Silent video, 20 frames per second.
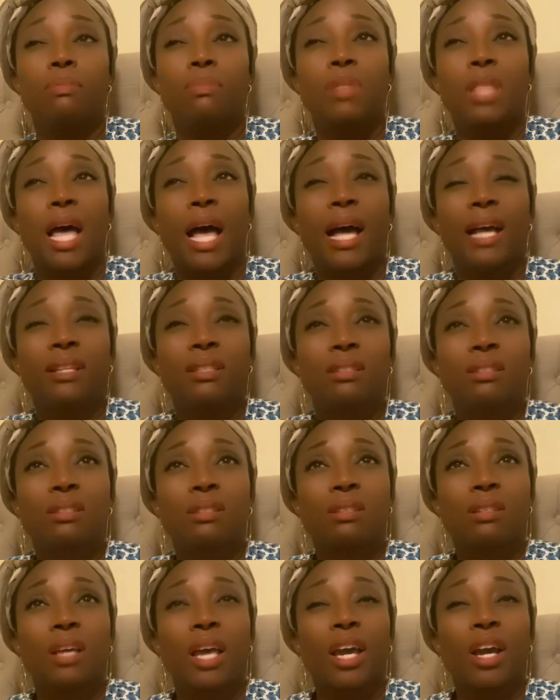
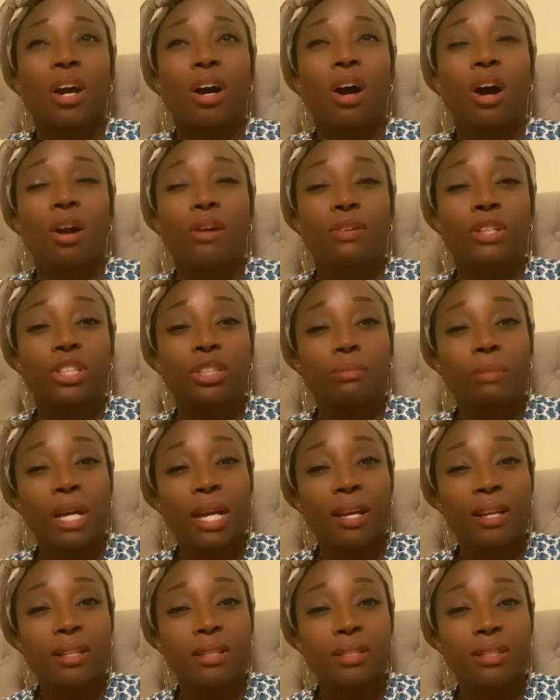that
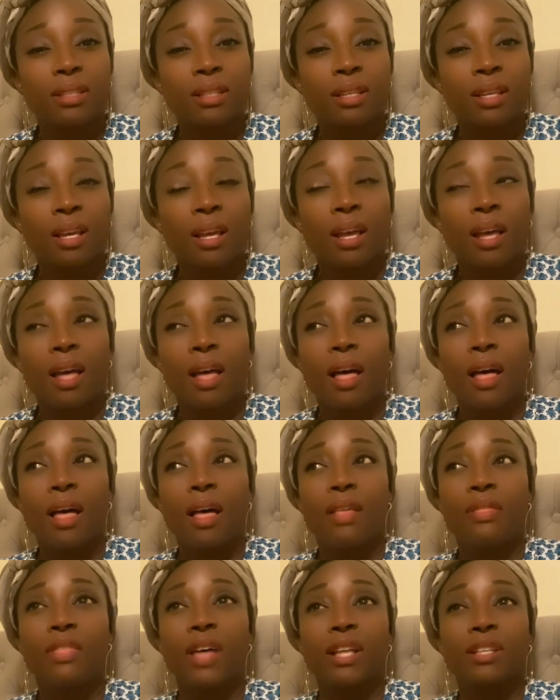encouragement,
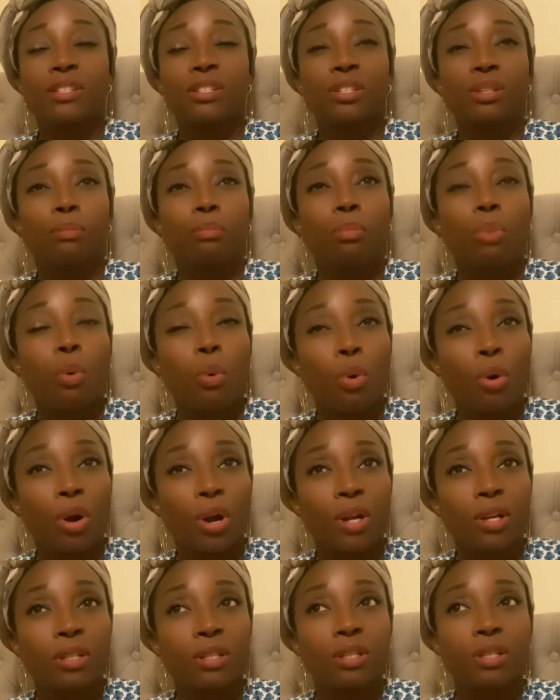that
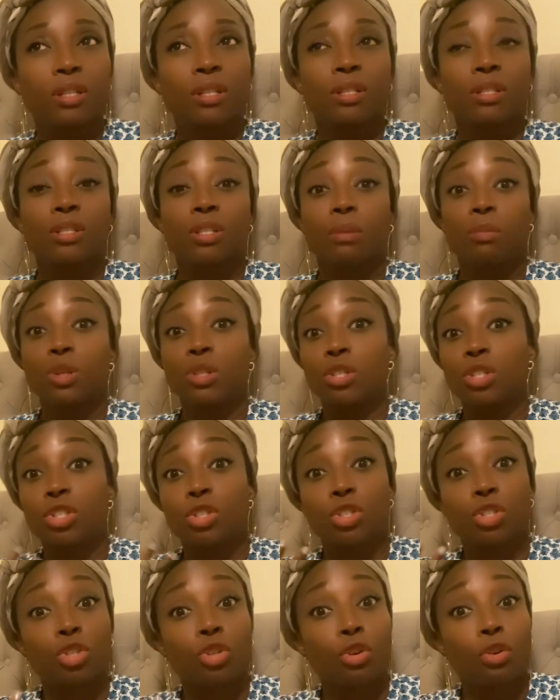support, someone to
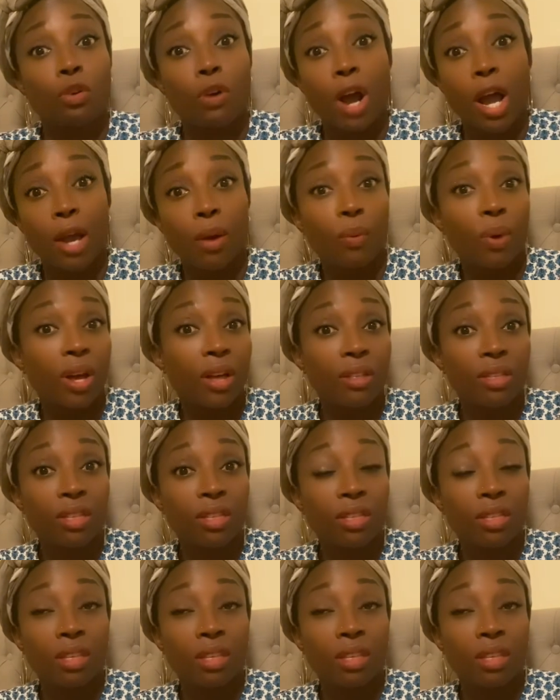just cry with,